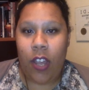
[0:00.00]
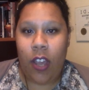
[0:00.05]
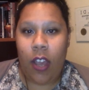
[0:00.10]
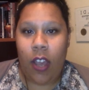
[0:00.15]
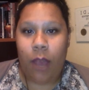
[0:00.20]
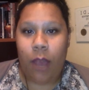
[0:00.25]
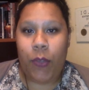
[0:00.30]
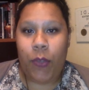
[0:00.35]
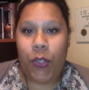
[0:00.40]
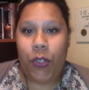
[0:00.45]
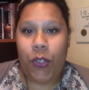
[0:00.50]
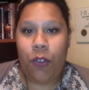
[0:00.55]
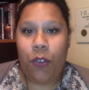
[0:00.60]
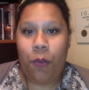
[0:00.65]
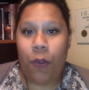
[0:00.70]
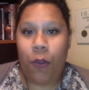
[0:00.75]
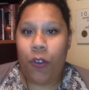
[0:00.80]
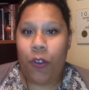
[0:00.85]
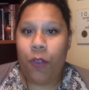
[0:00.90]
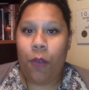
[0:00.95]
I'm
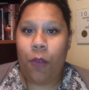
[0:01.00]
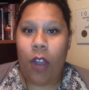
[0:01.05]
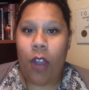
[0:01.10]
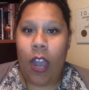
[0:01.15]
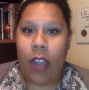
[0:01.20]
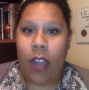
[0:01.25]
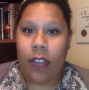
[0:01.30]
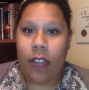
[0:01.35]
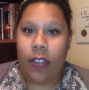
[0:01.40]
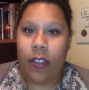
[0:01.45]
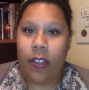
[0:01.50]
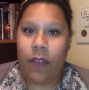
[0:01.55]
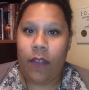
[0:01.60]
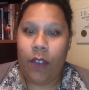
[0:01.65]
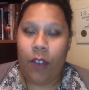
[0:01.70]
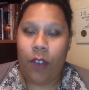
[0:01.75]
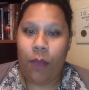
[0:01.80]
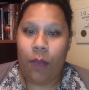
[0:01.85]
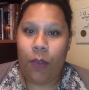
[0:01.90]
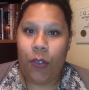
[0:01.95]
super duper active
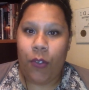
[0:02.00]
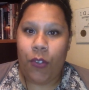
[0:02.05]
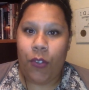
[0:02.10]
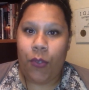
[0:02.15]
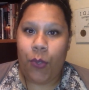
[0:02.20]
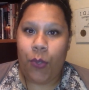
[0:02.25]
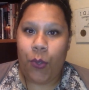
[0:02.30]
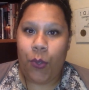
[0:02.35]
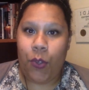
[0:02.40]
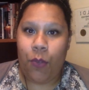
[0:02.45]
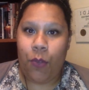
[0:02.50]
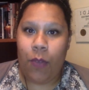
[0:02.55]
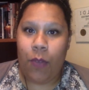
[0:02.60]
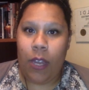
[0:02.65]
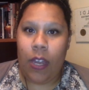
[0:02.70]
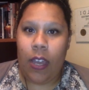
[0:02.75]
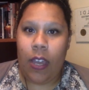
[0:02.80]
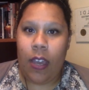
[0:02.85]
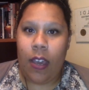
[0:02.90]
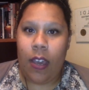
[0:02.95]
on most of social
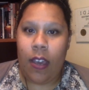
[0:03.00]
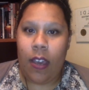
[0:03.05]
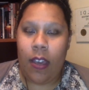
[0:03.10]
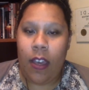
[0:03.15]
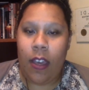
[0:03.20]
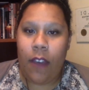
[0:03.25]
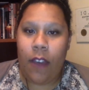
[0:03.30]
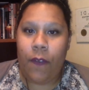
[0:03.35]
media.